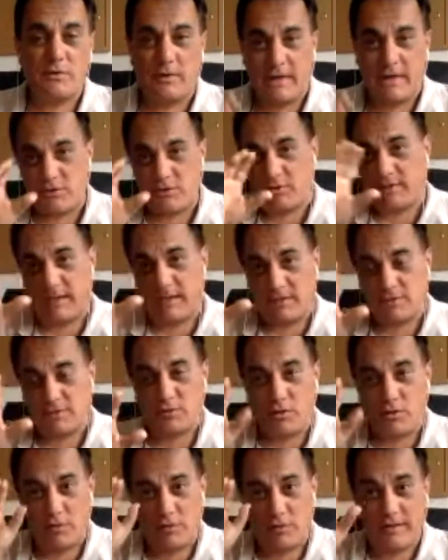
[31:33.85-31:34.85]
Okay, so that's
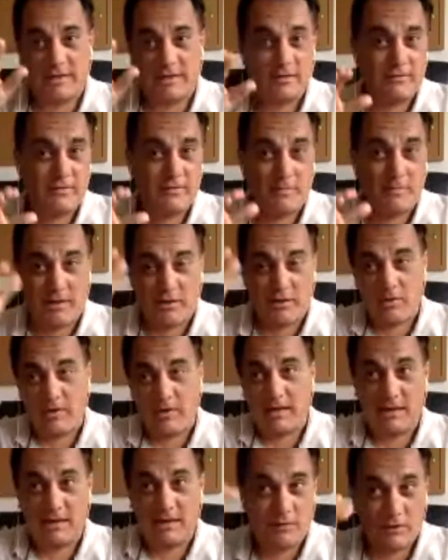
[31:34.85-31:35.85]
go to the interview menu
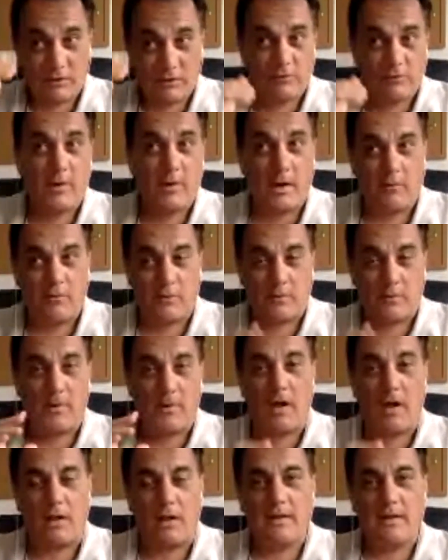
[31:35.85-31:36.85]
and then look for, for
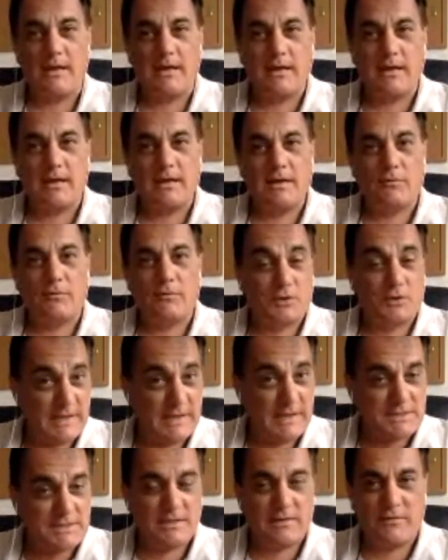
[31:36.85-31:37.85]
Paul for
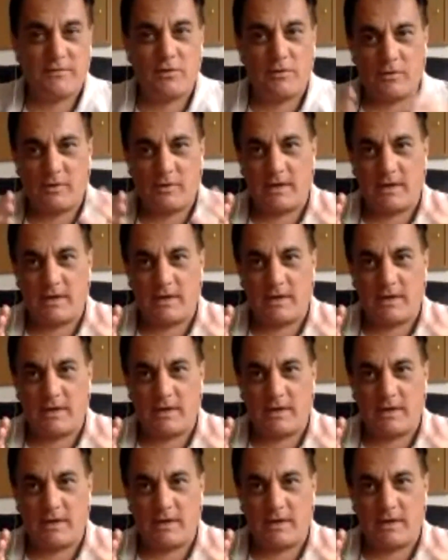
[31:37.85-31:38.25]
today's interview.